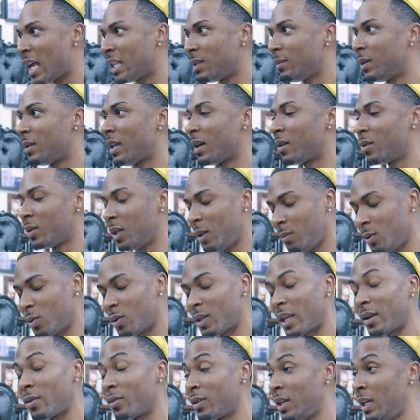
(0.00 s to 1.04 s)
past me and they're going to keep
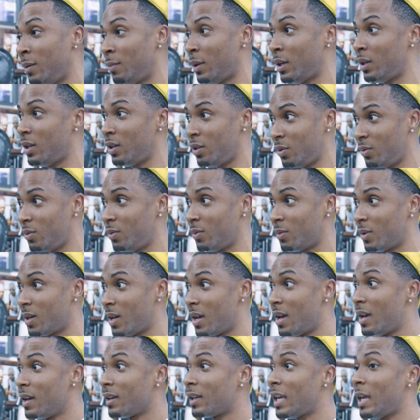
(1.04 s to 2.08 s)
going. They're going to keep it cute,
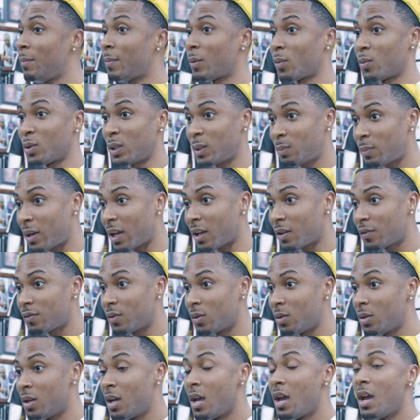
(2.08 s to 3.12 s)
keep it
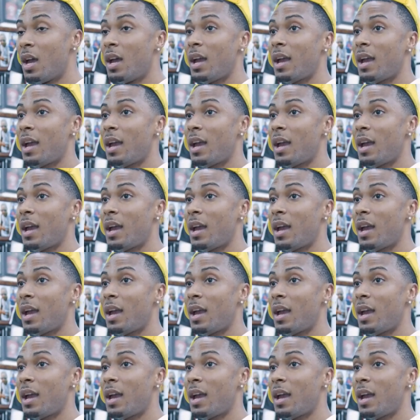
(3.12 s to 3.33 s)
respectful,